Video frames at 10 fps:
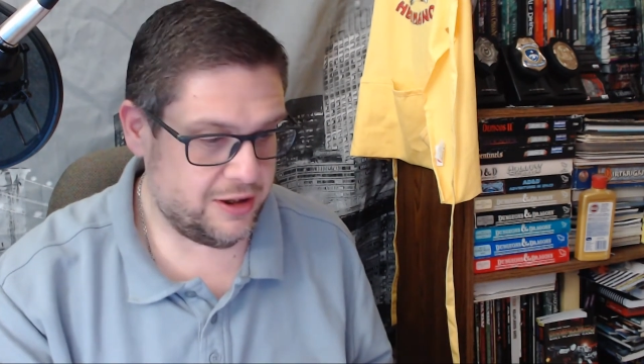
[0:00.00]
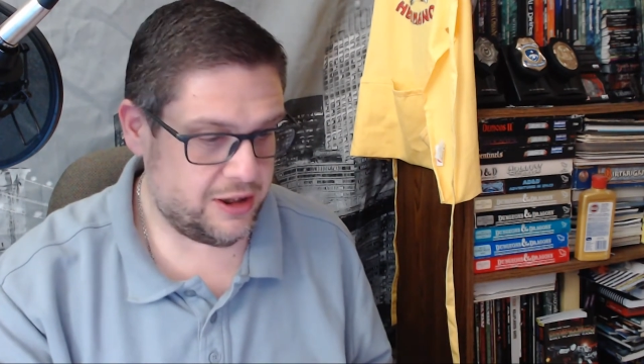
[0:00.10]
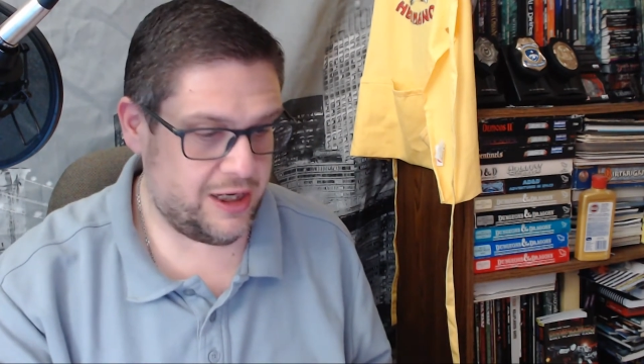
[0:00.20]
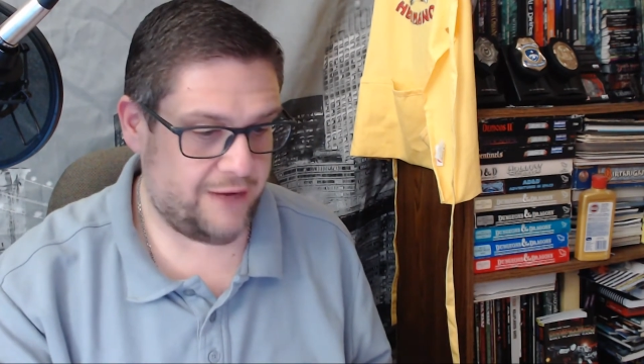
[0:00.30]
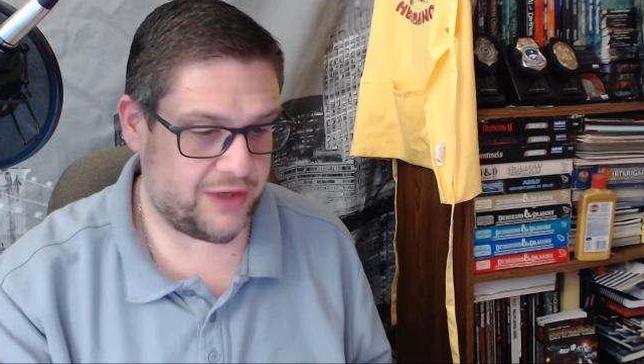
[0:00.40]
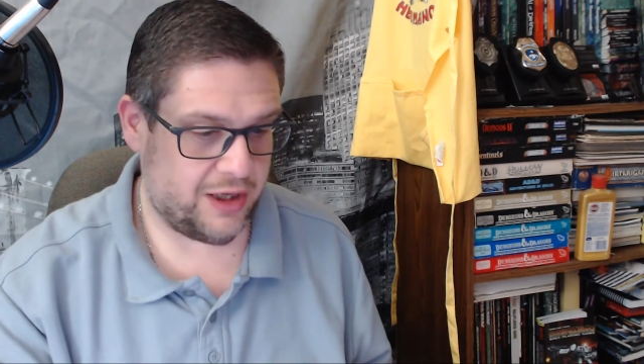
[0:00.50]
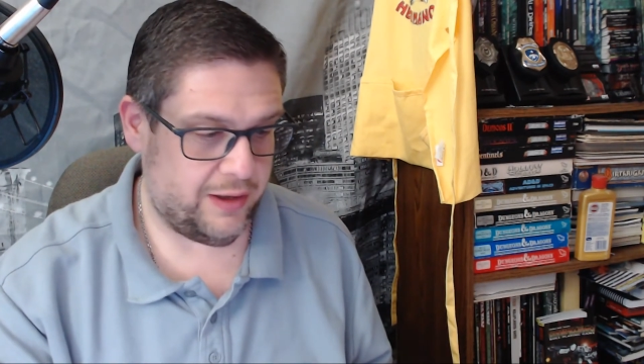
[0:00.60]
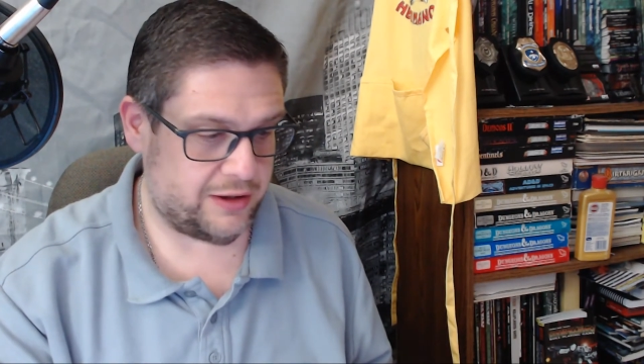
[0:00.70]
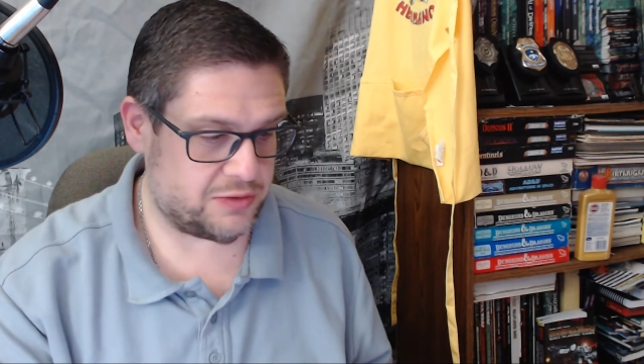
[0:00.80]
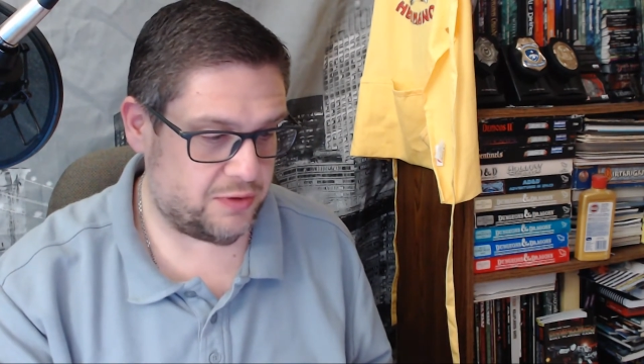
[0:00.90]
You'd have to go
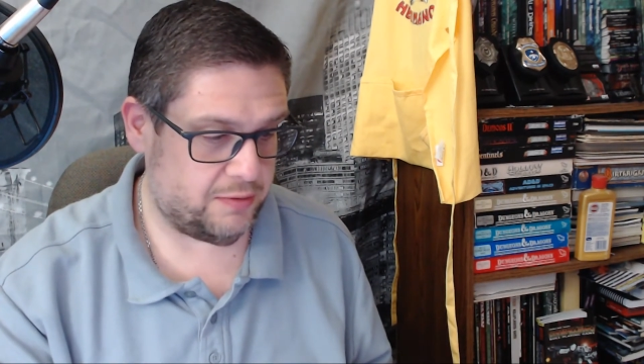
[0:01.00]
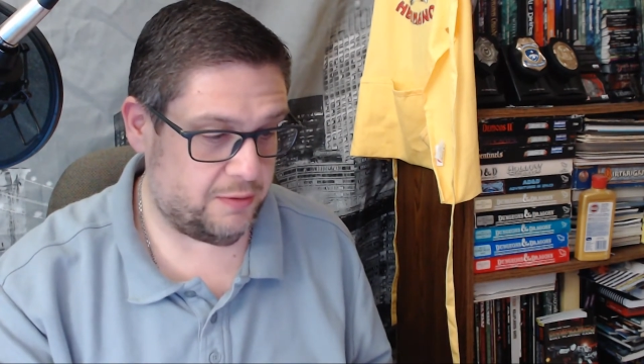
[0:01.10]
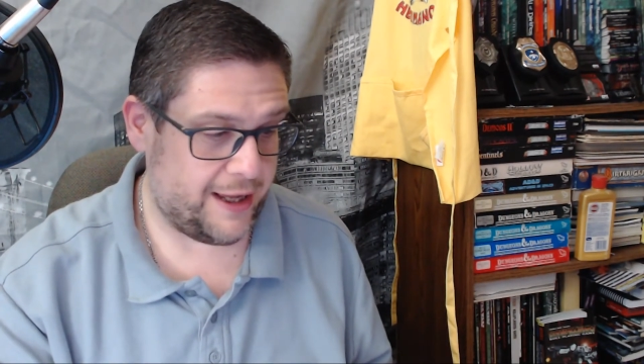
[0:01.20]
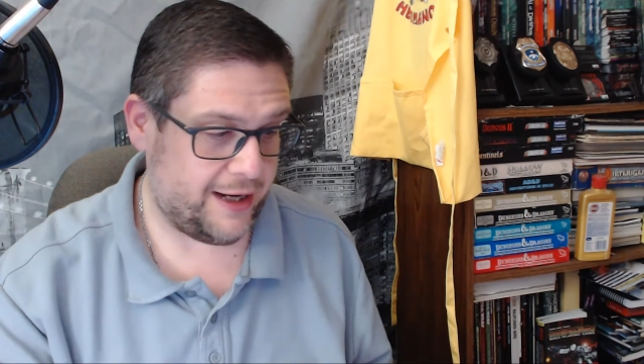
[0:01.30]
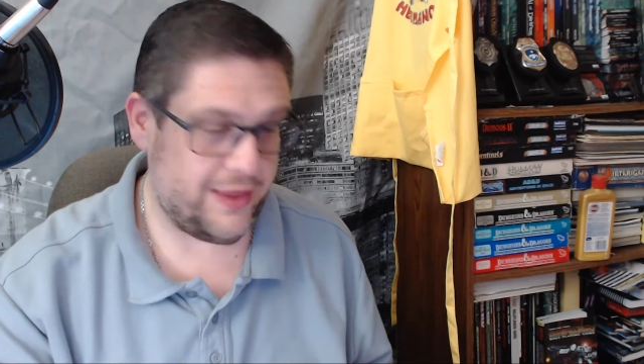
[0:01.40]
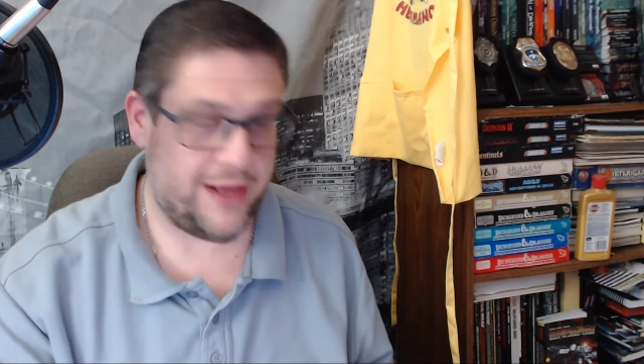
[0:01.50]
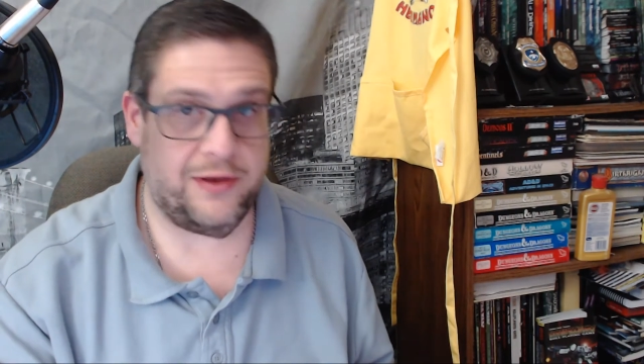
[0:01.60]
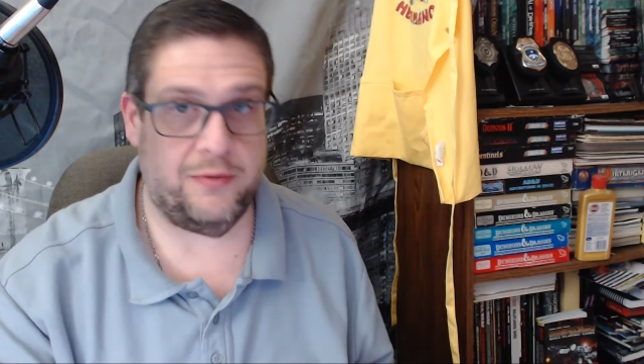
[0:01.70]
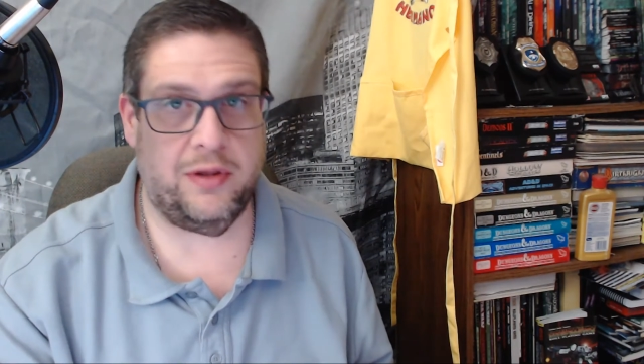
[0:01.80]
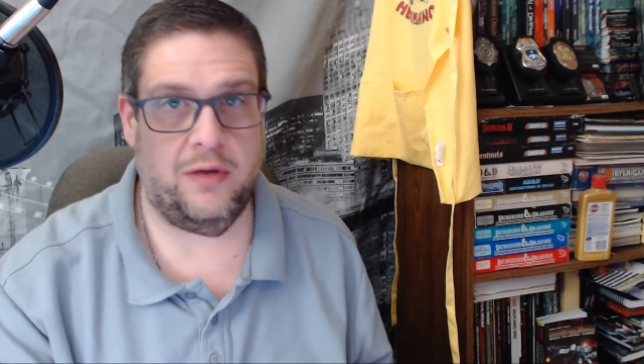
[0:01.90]
elsewhere. Well, back then, there
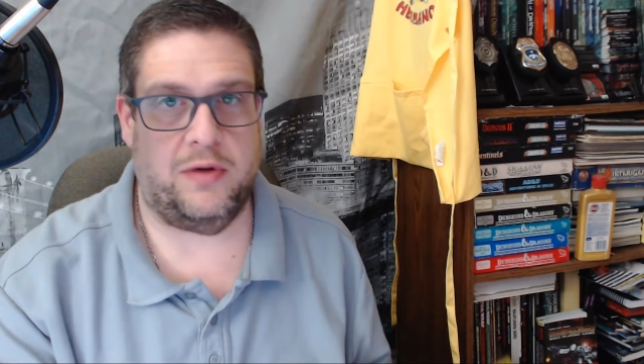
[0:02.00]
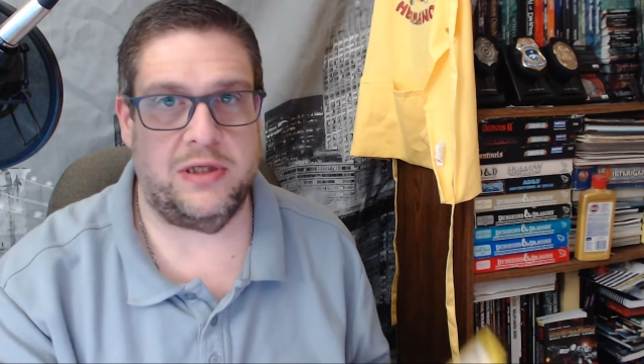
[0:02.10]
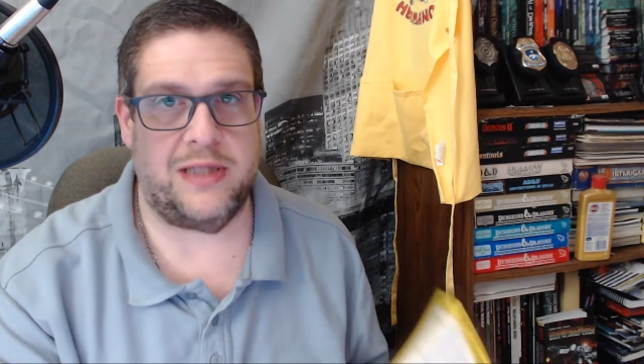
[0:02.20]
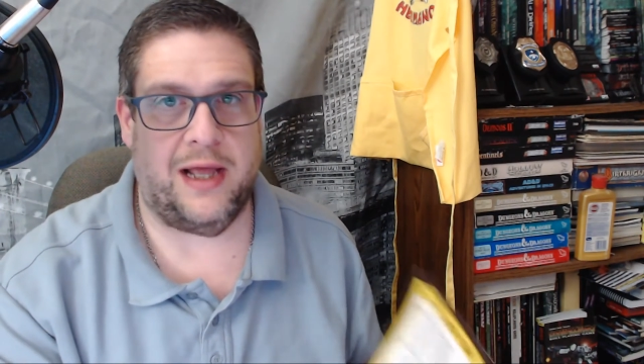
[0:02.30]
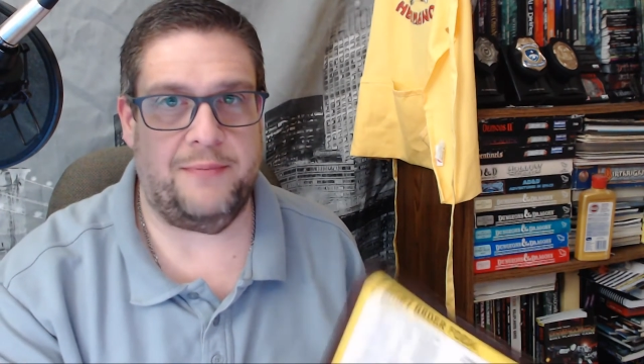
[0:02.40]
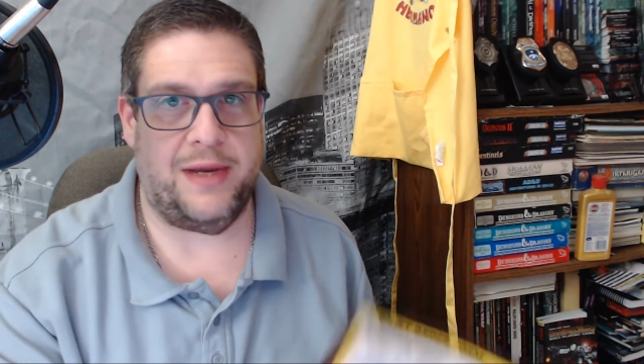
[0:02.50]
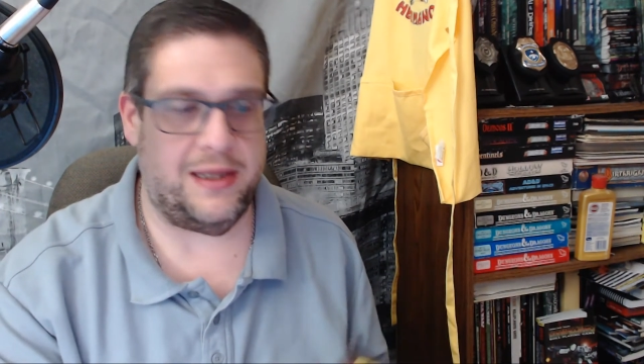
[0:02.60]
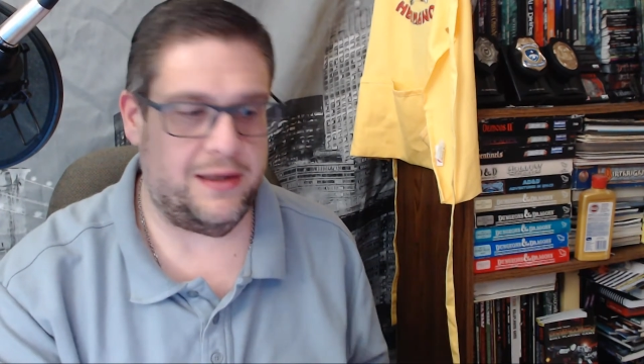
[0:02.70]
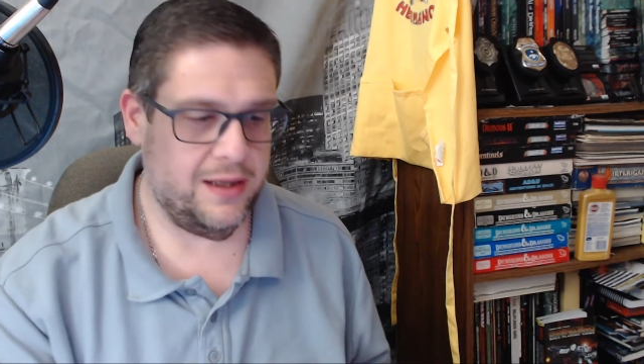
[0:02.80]
really was not many